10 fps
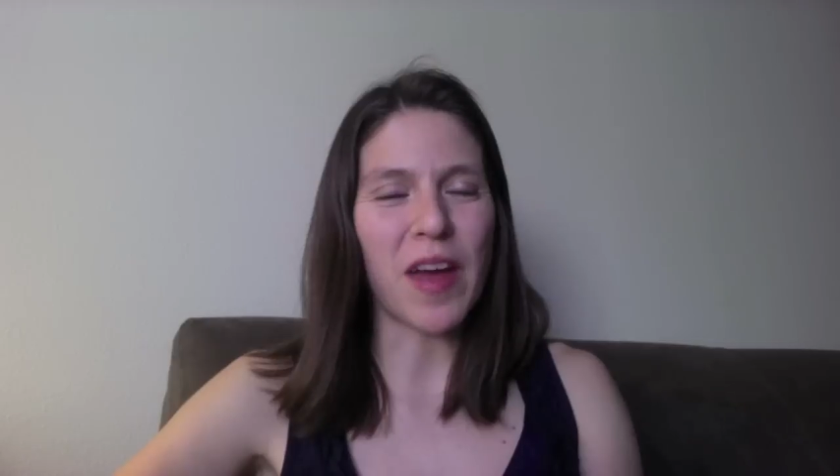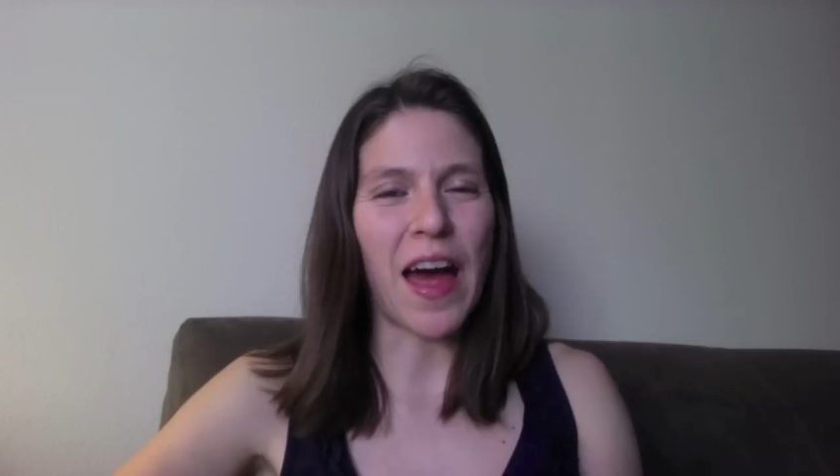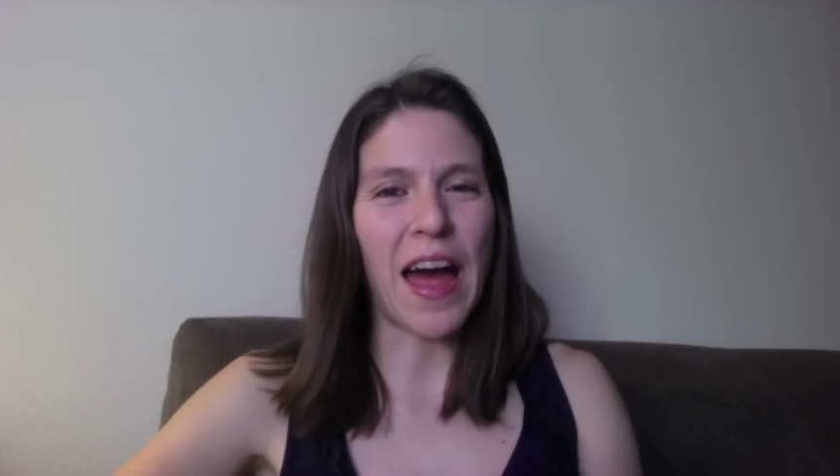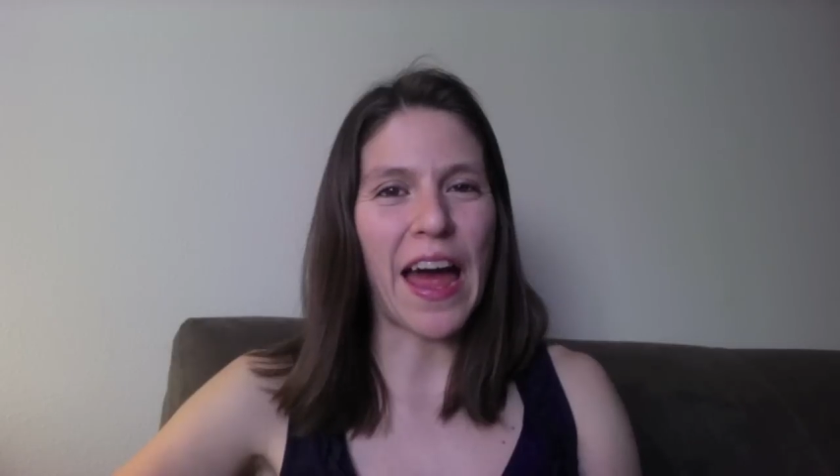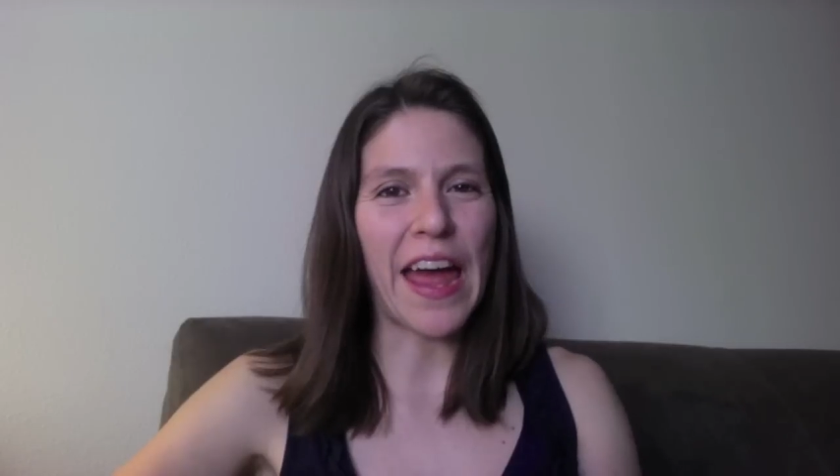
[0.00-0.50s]

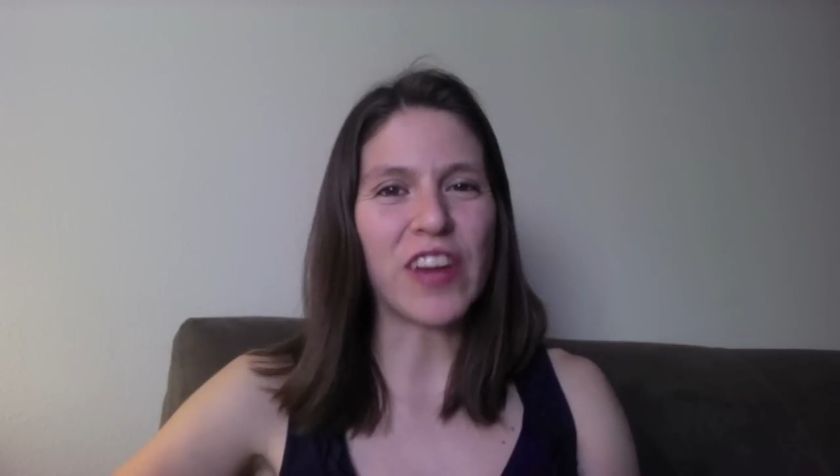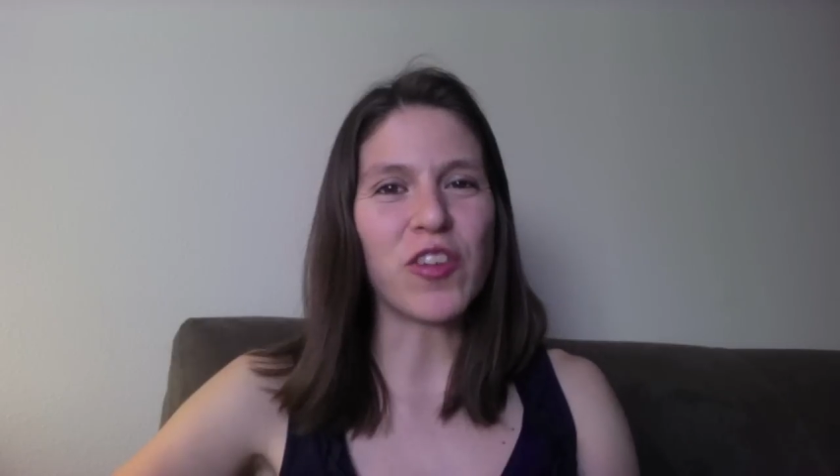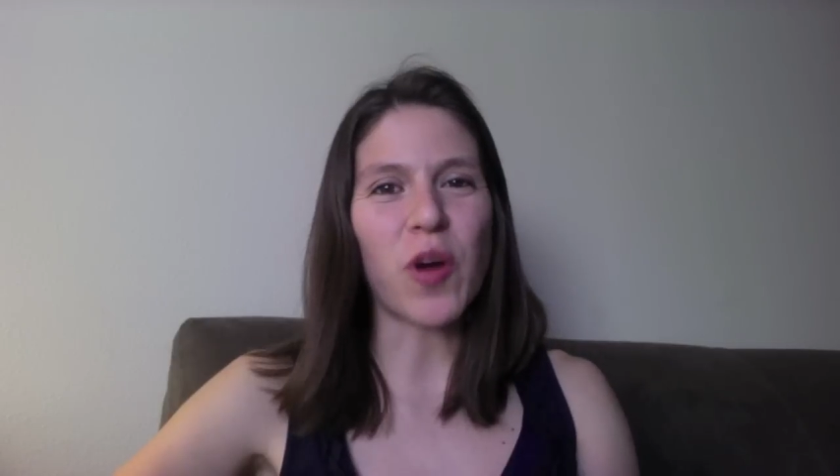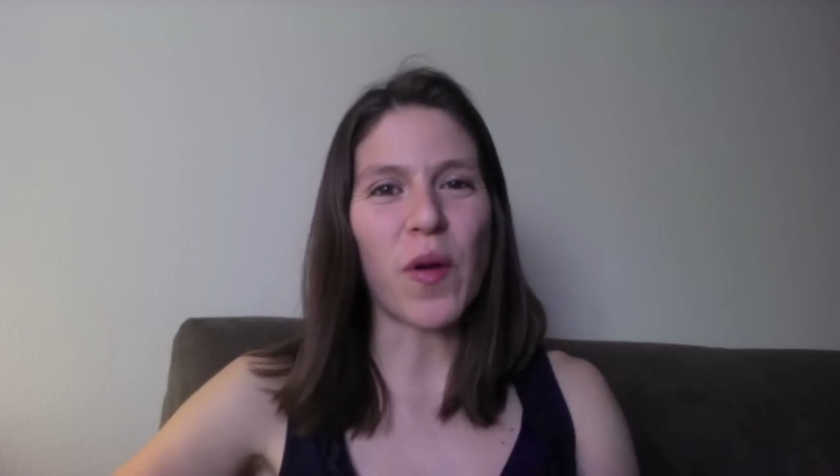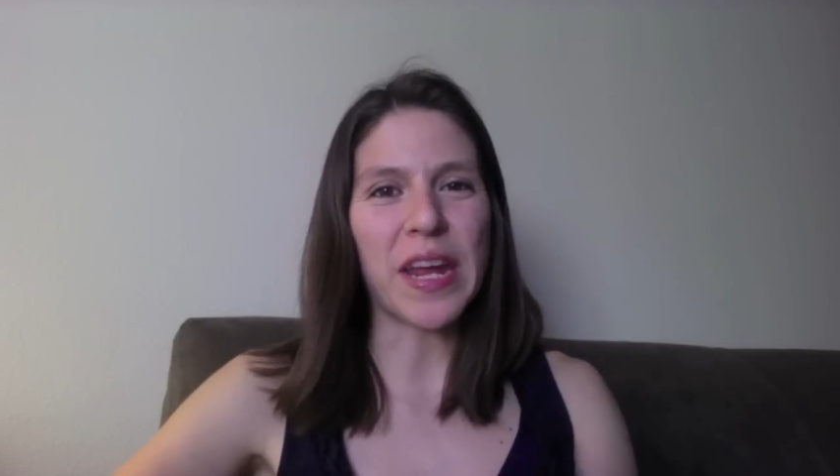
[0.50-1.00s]
I
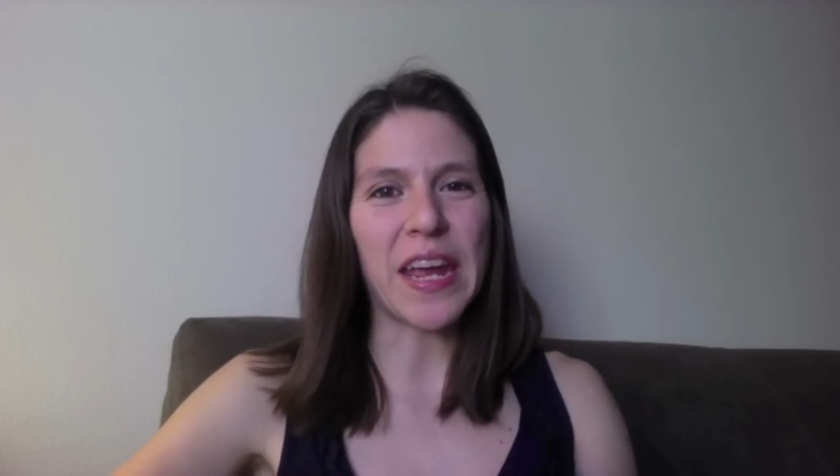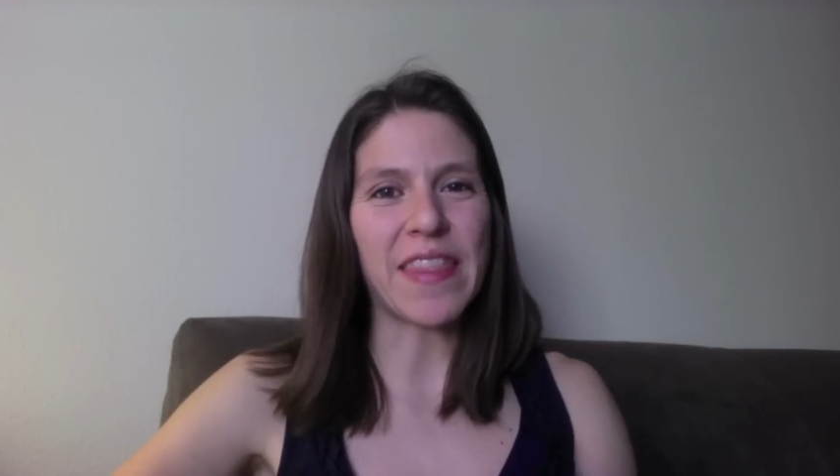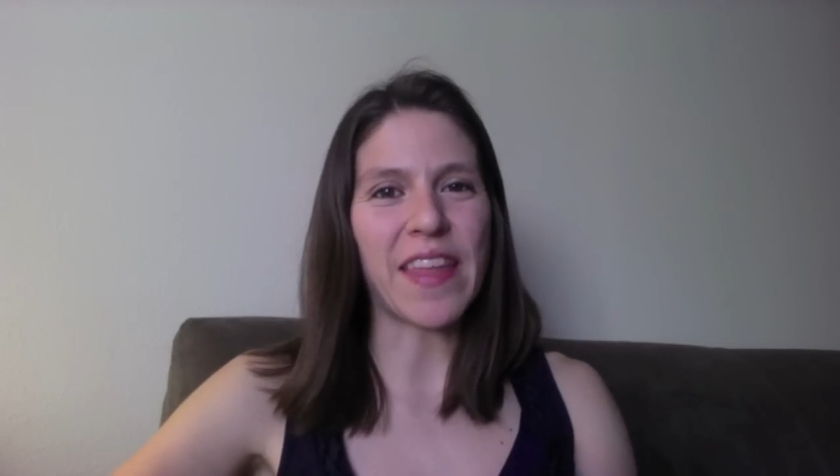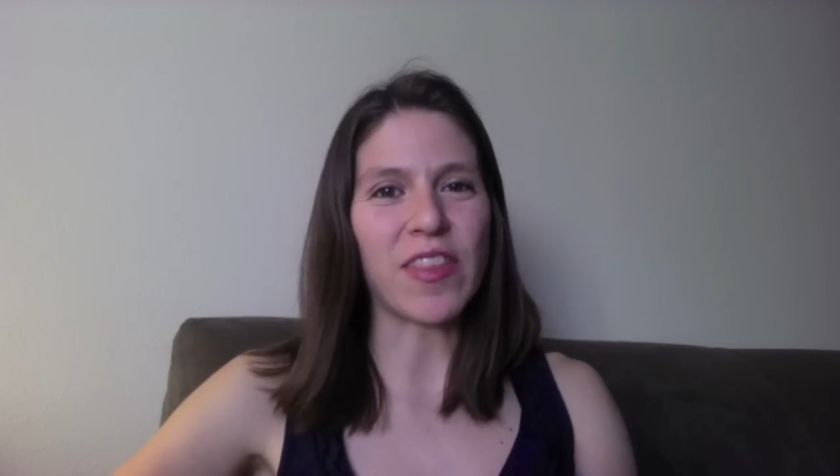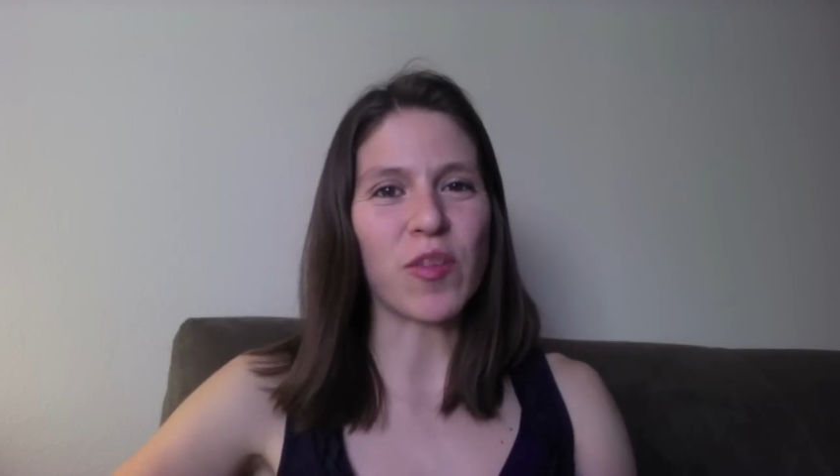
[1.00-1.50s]
knew going in
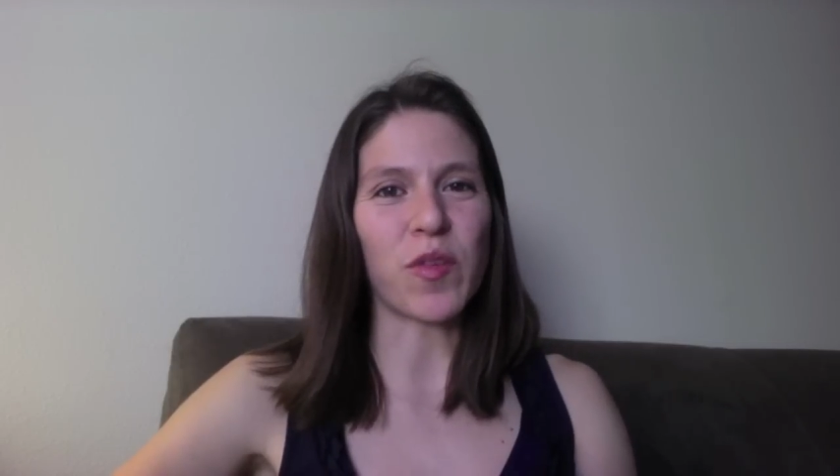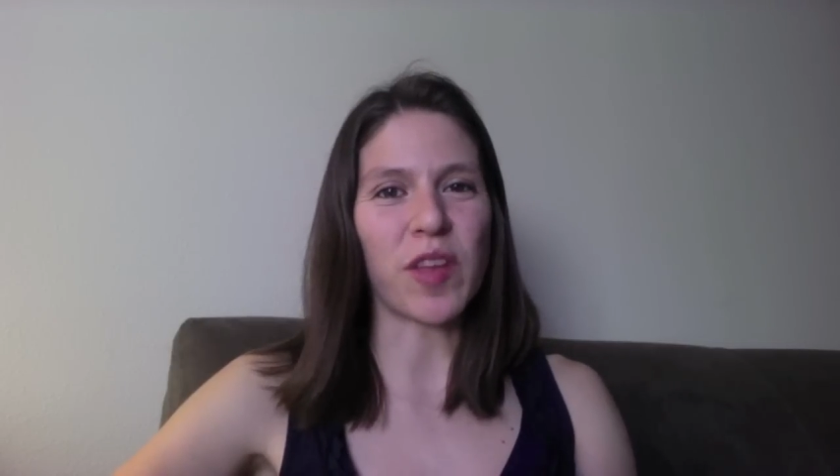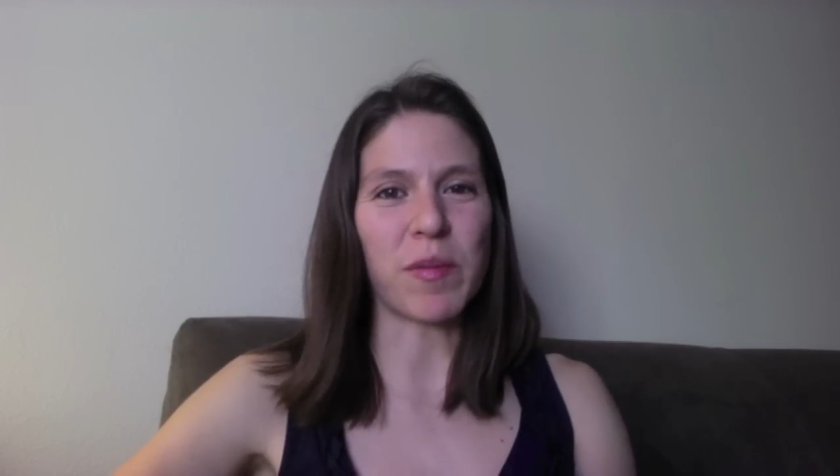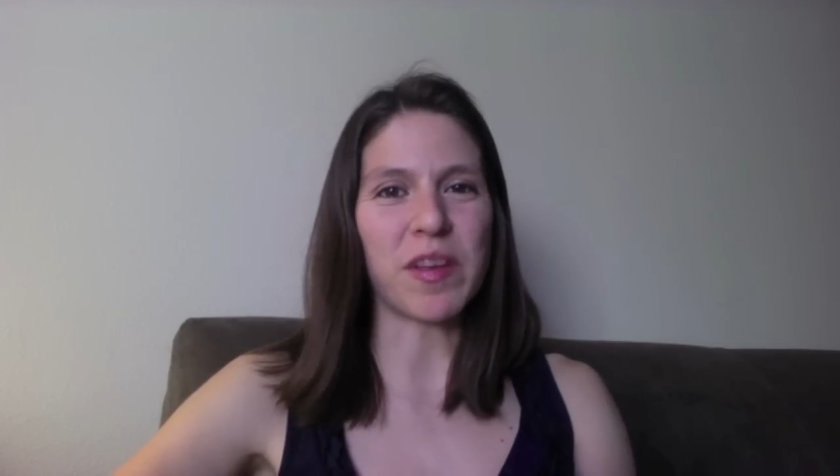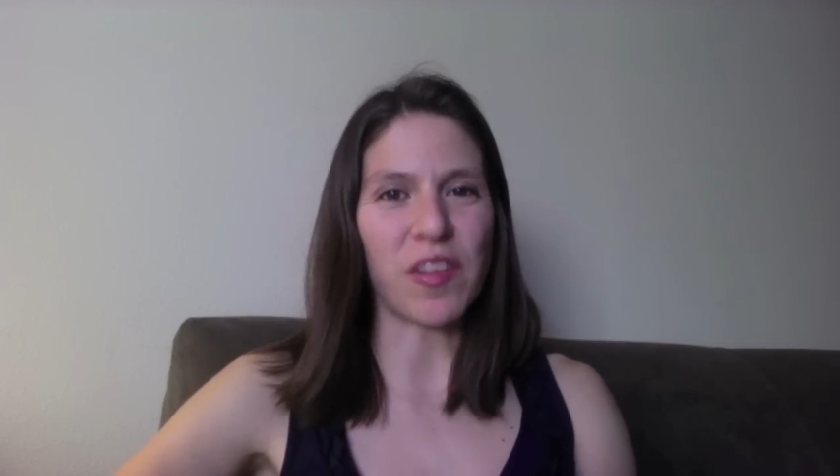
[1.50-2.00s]
that this was
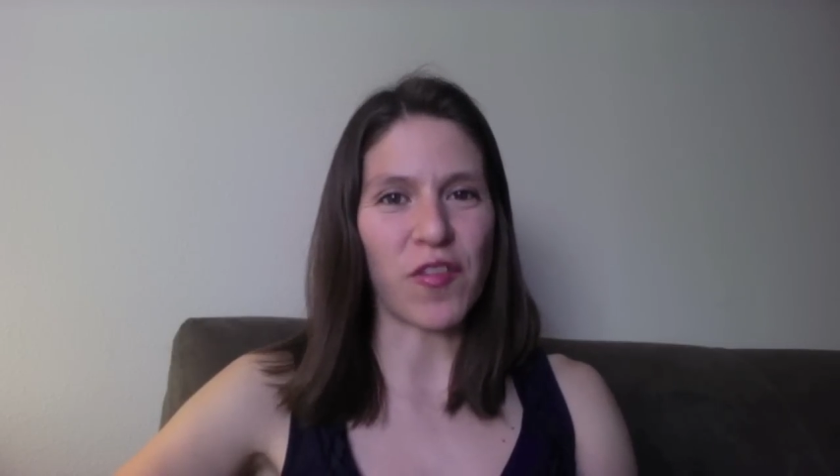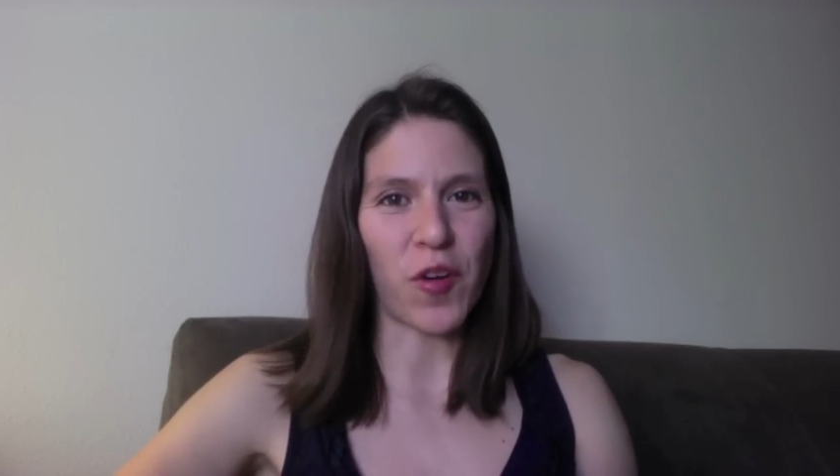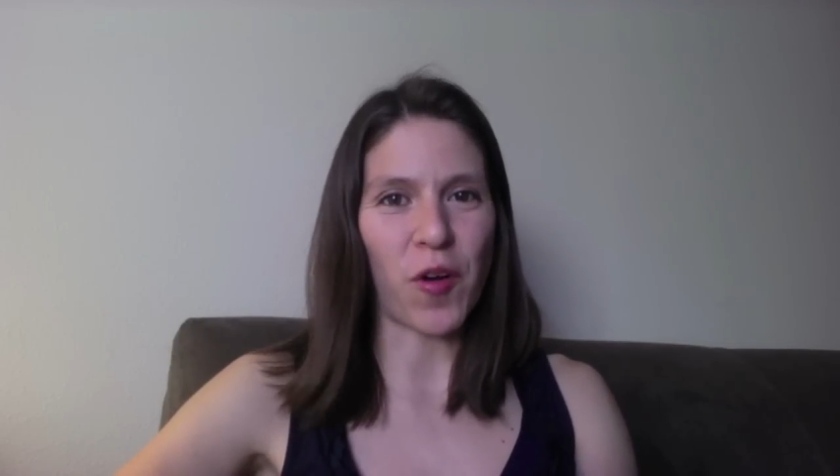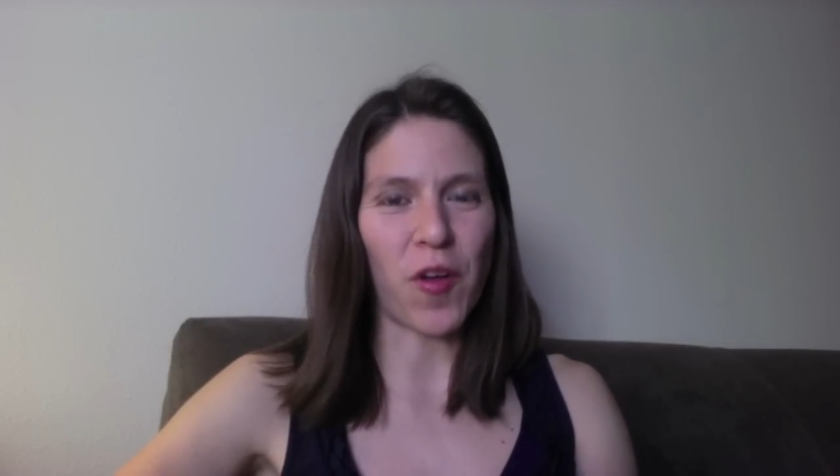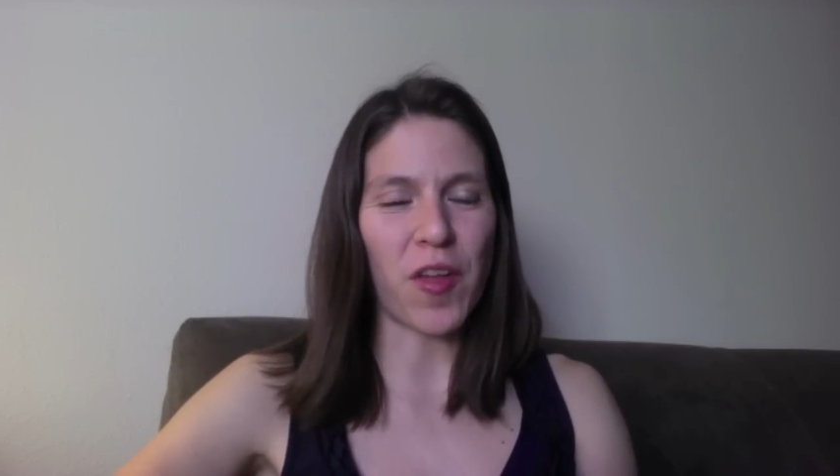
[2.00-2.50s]
going to be
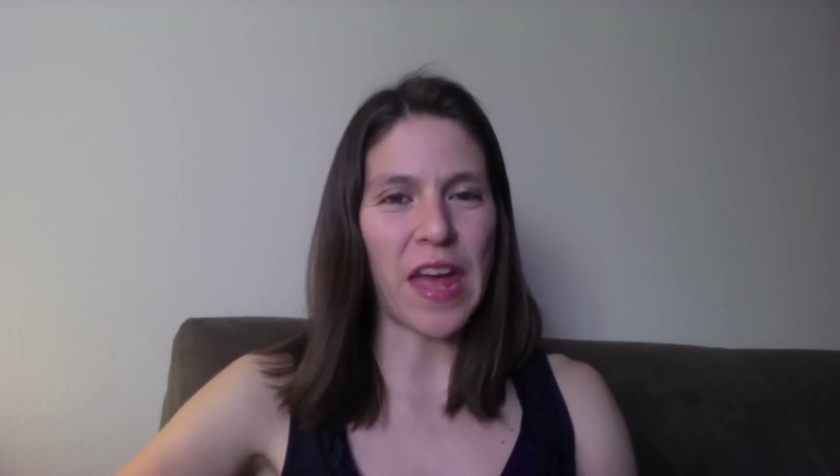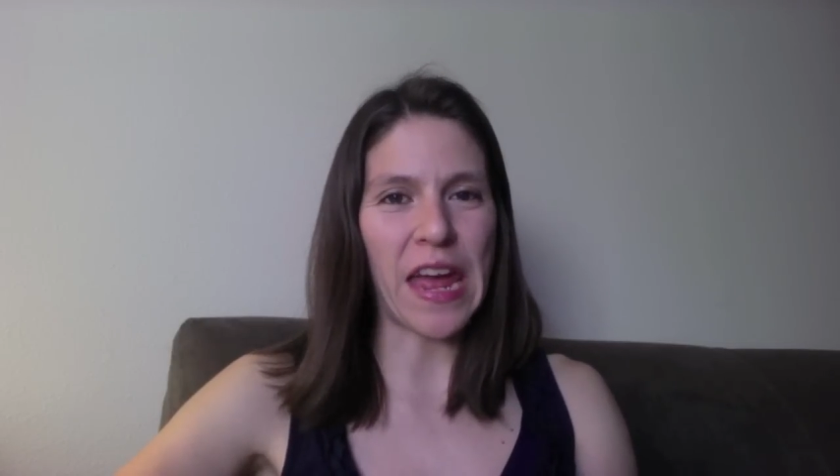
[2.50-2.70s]
difficult,